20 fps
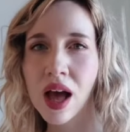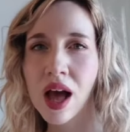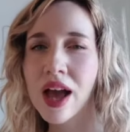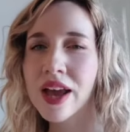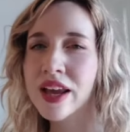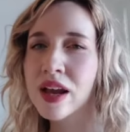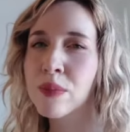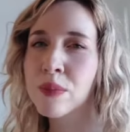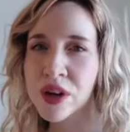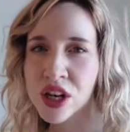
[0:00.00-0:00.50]
I
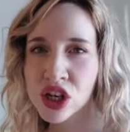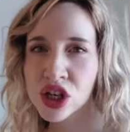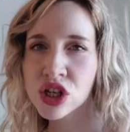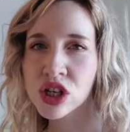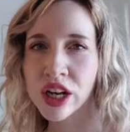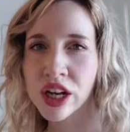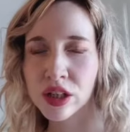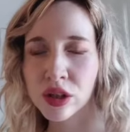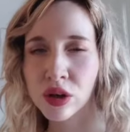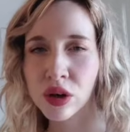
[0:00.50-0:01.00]

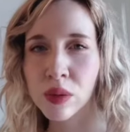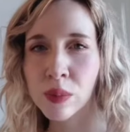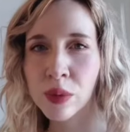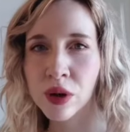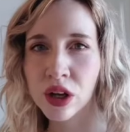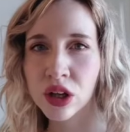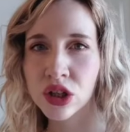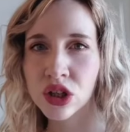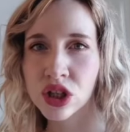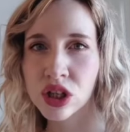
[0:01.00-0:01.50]
appreciate your
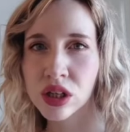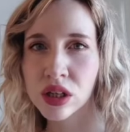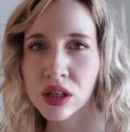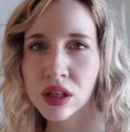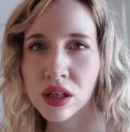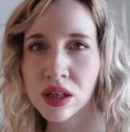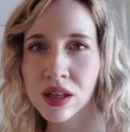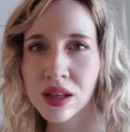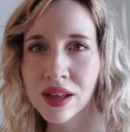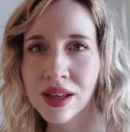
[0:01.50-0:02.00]
apology.
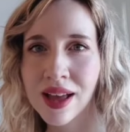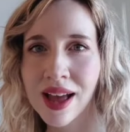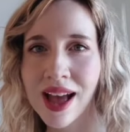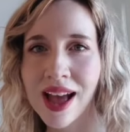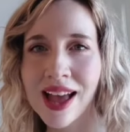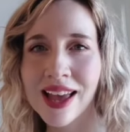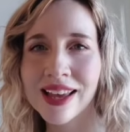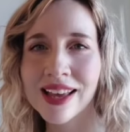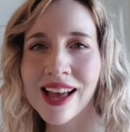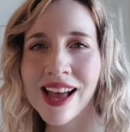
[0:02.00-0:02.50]

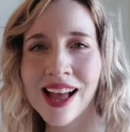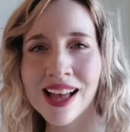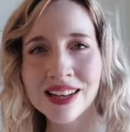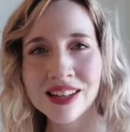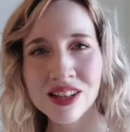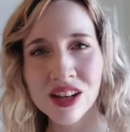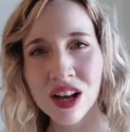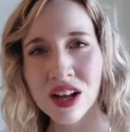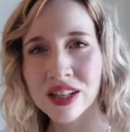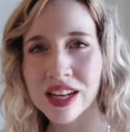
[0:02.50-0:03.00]
I
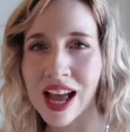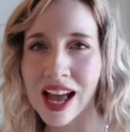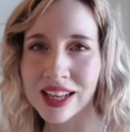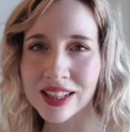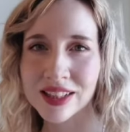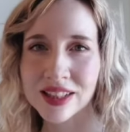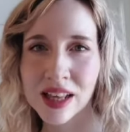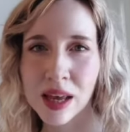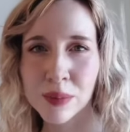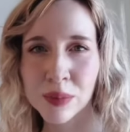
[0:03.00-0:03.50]
cannot
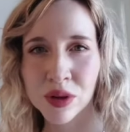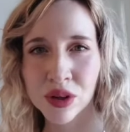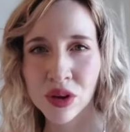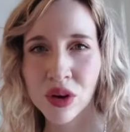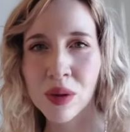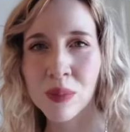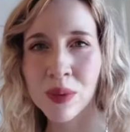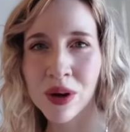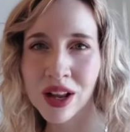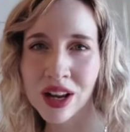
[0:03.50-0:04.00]
accept your
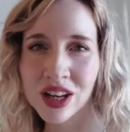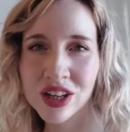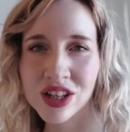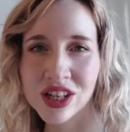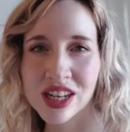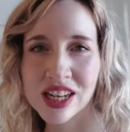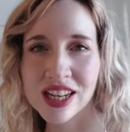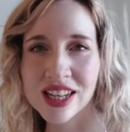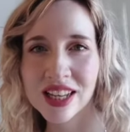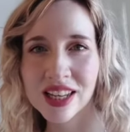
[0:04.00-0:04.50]

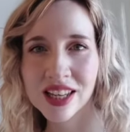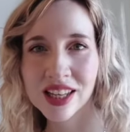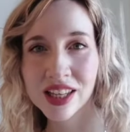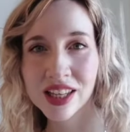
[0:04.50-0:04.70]
apology.